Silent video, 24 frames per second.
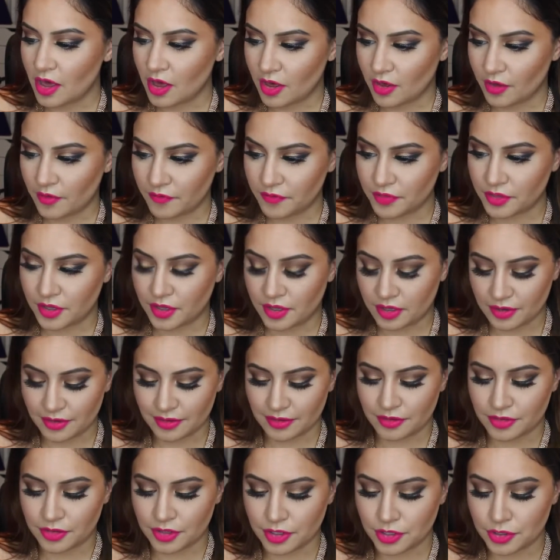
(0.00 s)
of the
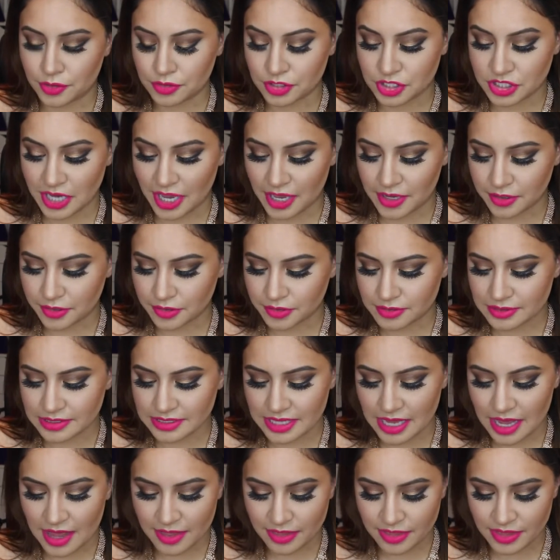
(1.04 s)
new shadows.
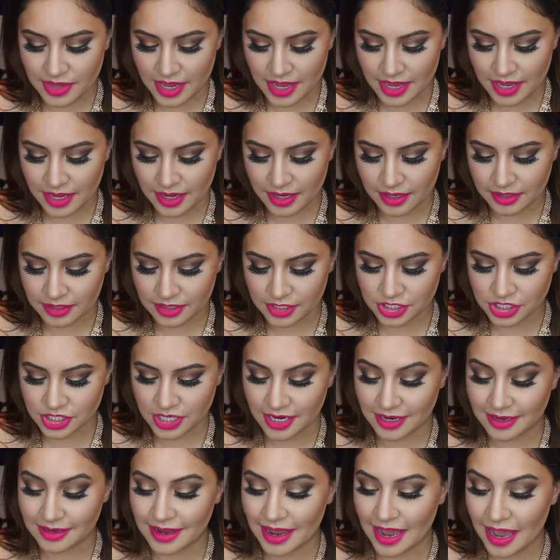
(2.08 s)
And then the
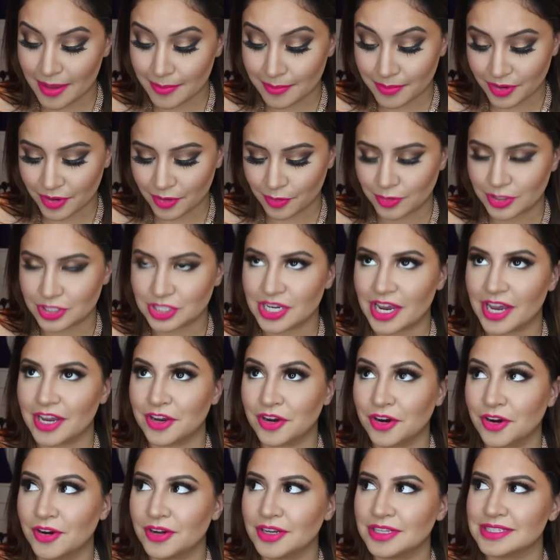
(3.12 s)
shade Amber, which I
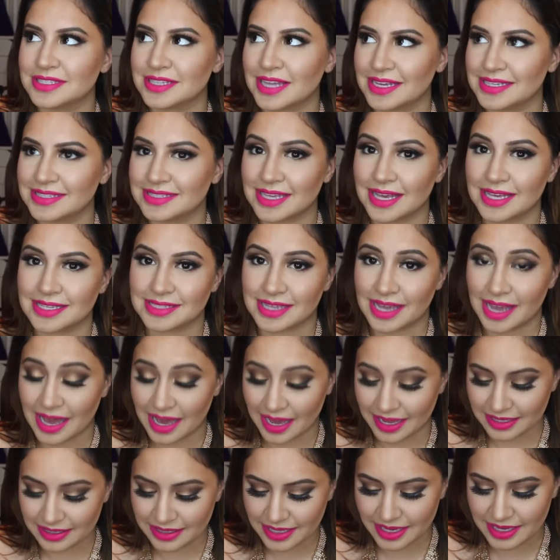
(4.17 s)
heard is nice as a
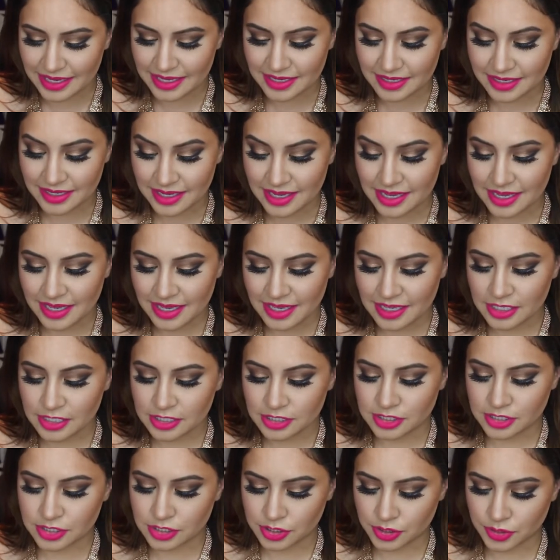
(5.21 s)
highlight.
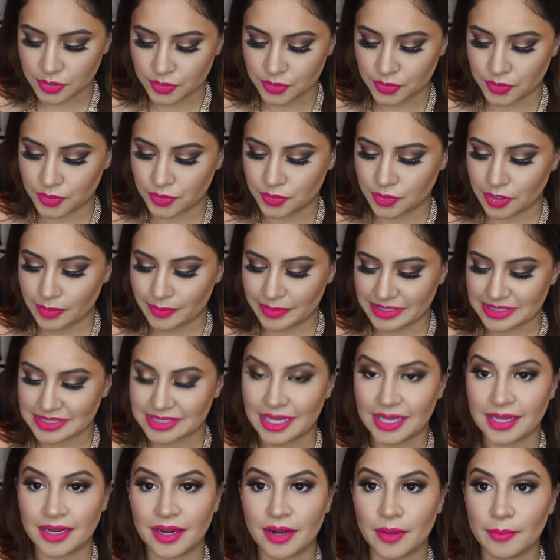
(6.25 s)
So I'm
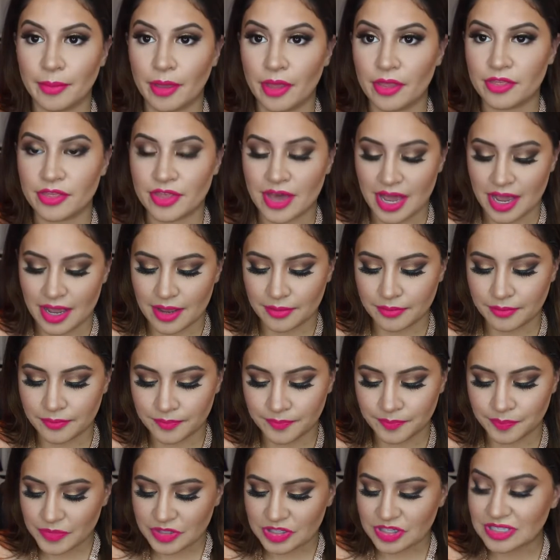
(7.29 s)
excited about that.
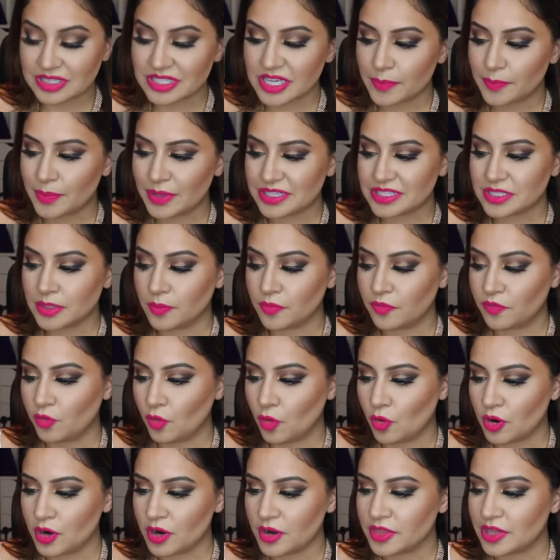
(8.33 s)
Since I picked up
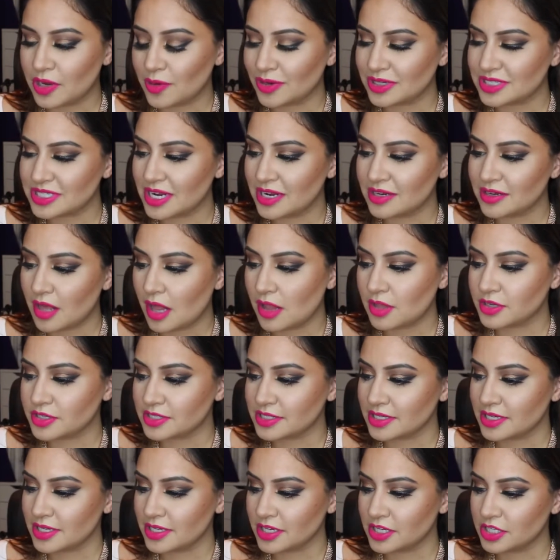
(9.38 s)
4, they were
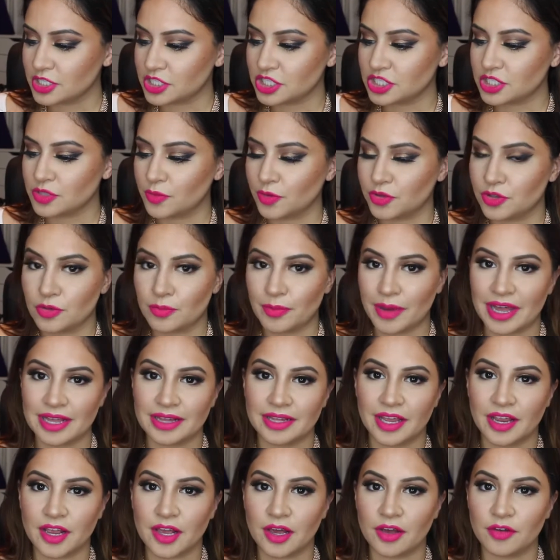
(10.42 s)
$10 each. When you buy
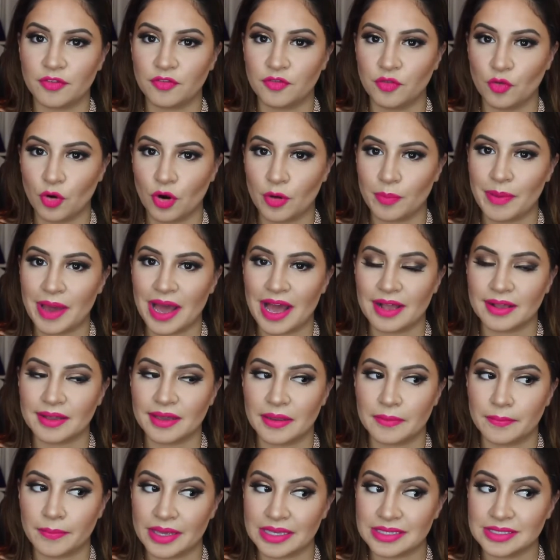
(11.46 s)
like a 4-pack
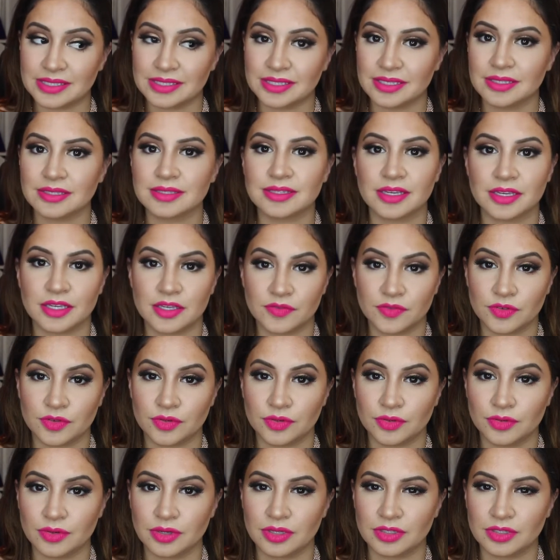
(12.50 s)
at Macy's, they give you